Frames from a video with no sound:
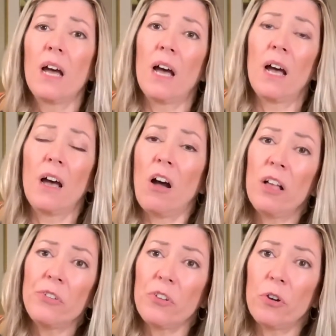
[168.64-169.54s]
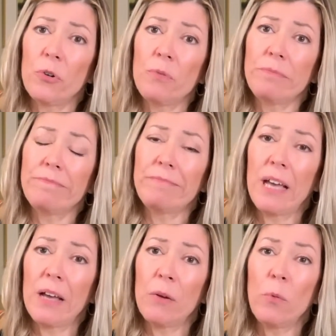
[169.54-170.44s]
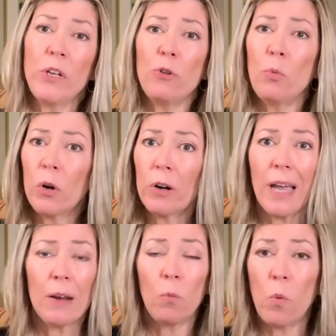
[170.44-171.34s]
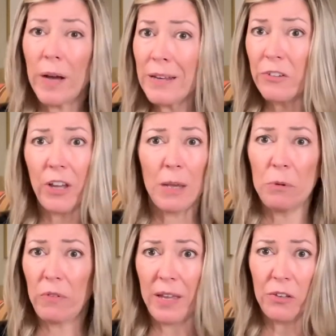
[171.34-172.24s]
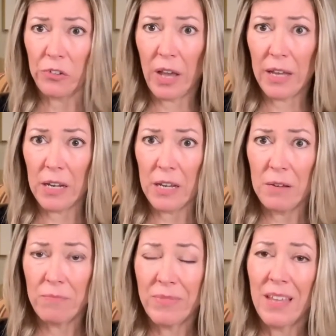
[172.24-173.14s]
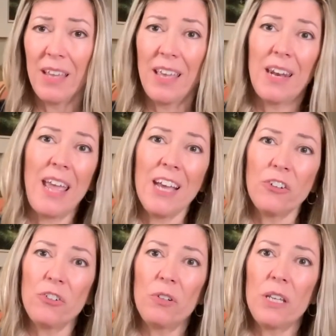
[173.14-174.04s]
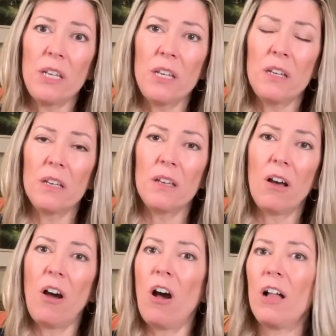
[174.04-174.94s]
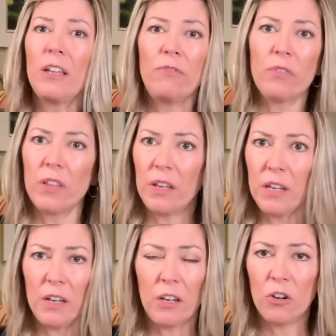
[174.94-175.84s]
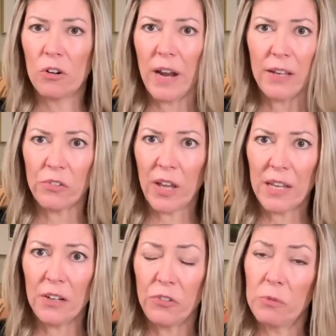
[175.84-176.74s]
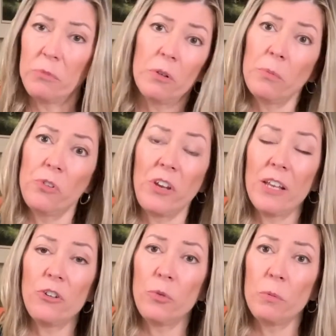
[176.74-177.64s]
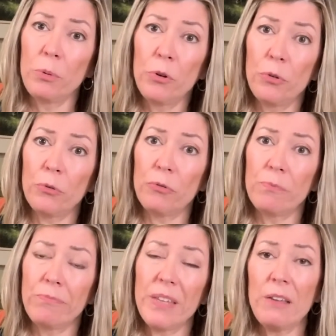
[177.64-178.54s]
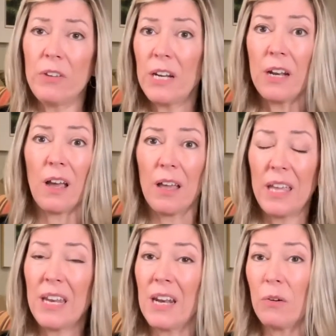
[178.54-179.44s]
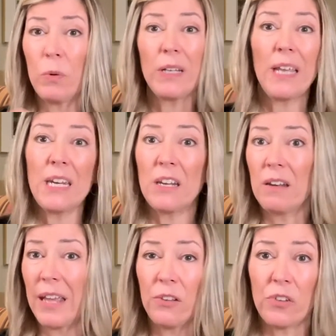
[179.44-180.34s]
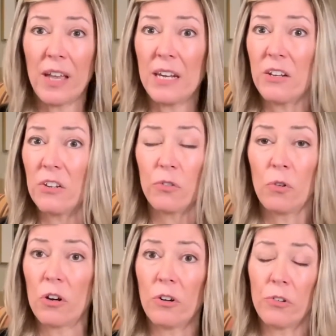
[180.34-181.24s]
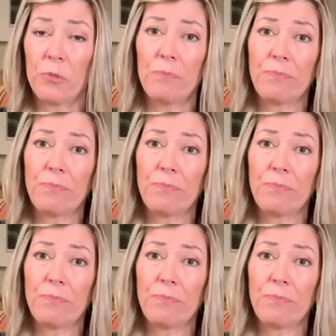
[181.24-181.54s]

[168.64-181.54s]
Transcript: Also, when you work on one type of anxiety, it actually, all of your anxiety symptoms tend to improve, even in related anxiety disorders.